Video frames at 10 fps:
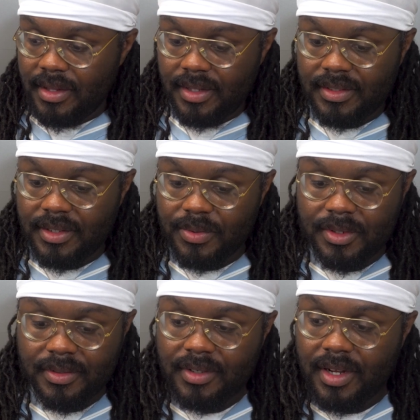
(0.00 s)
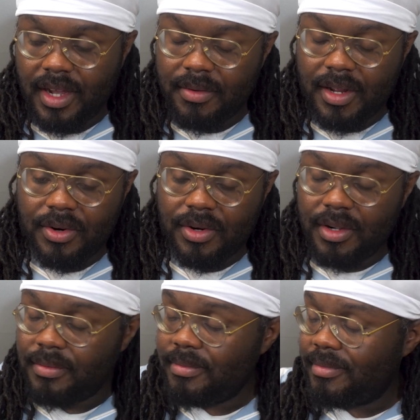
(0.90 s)
That's a good one. I don't
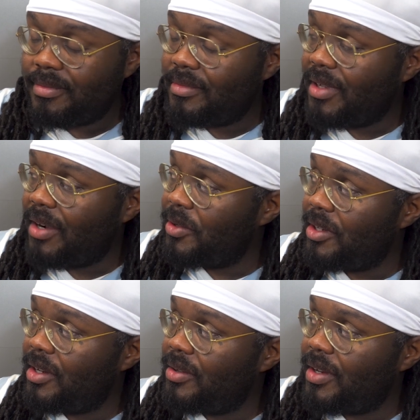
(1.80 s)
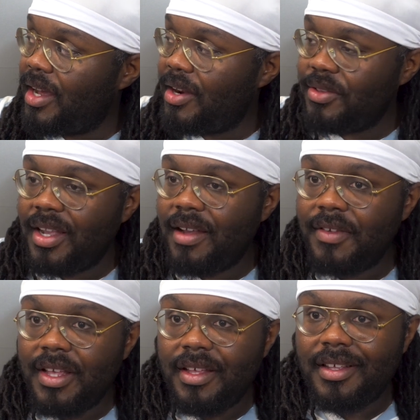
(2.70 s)
know. I really don't. I don't think
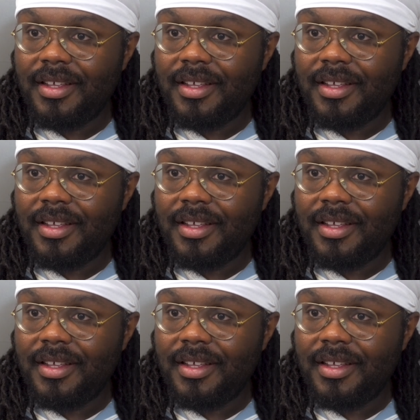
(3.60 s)
I've...